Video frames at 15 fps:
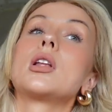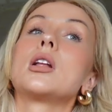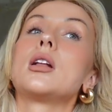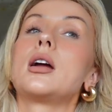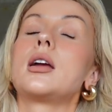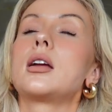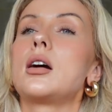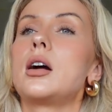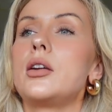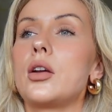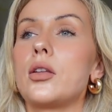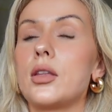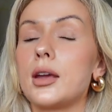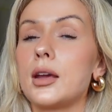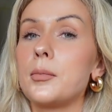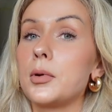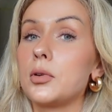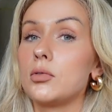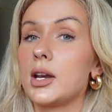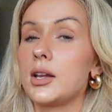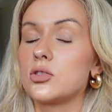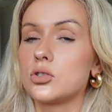Like, I know they can be
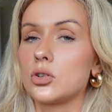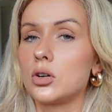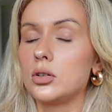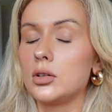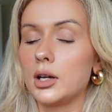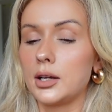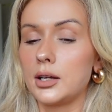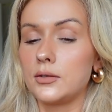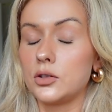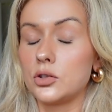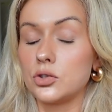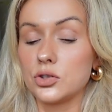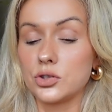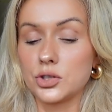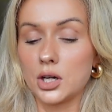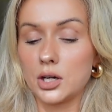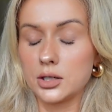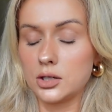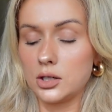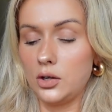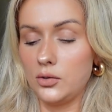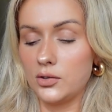really strong, like if you're just starting
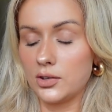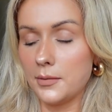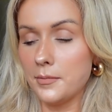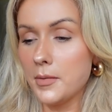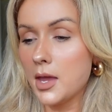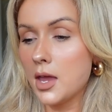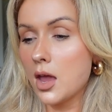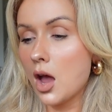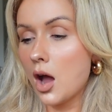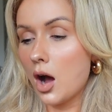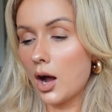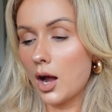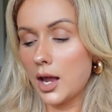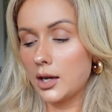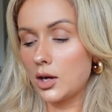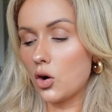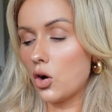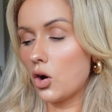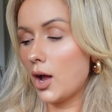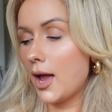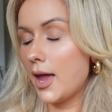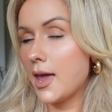to use them. I
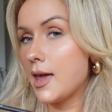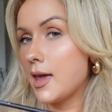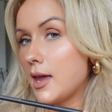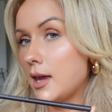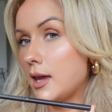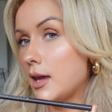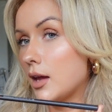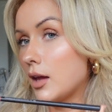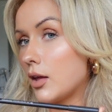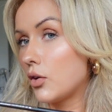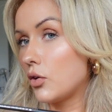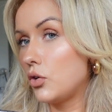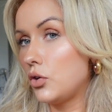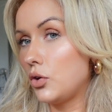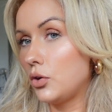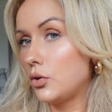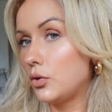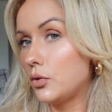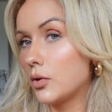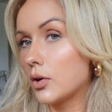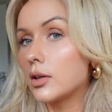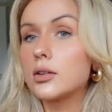got a
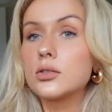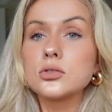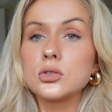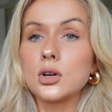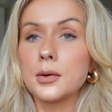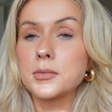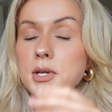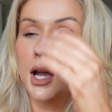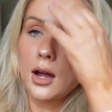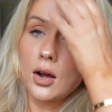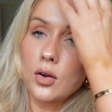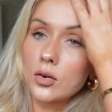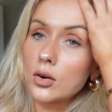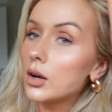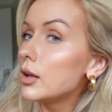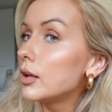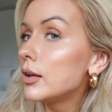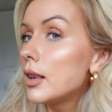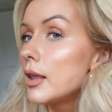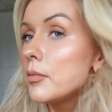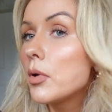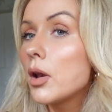new stripped down
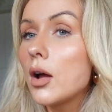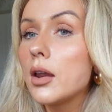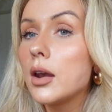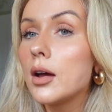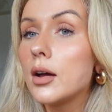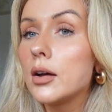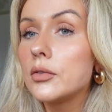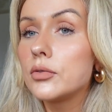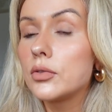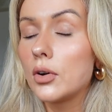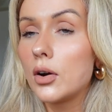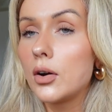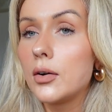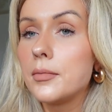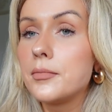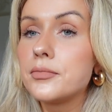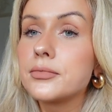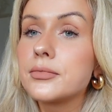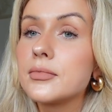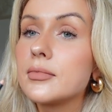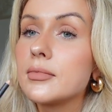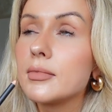lip liner from
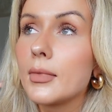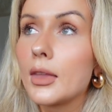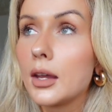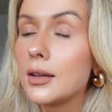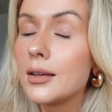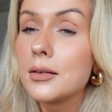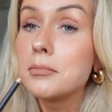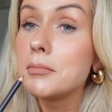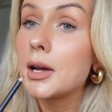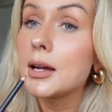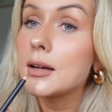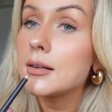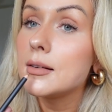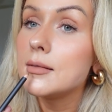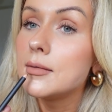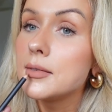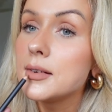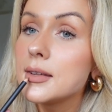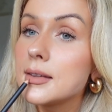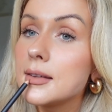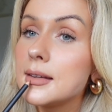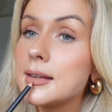MAC,
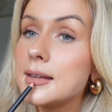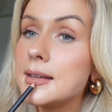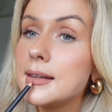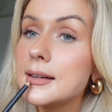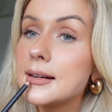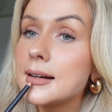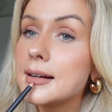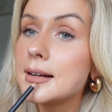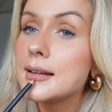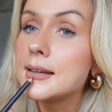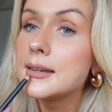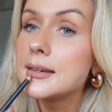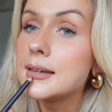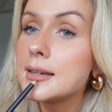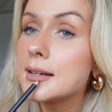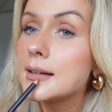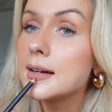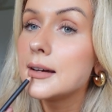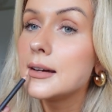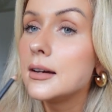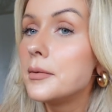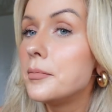obviously. And
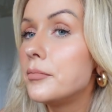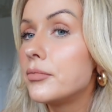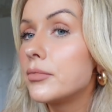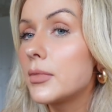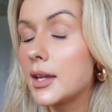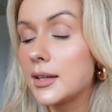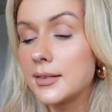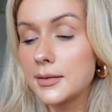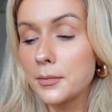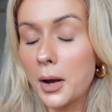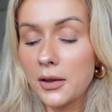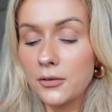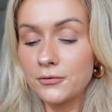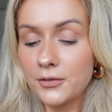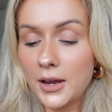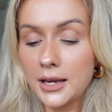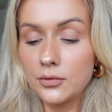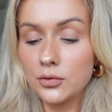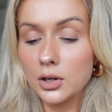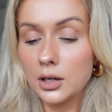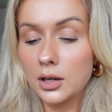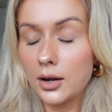this is my
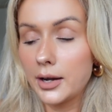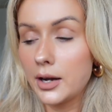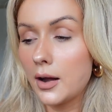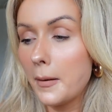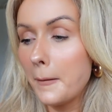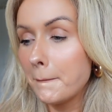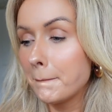favorite liner.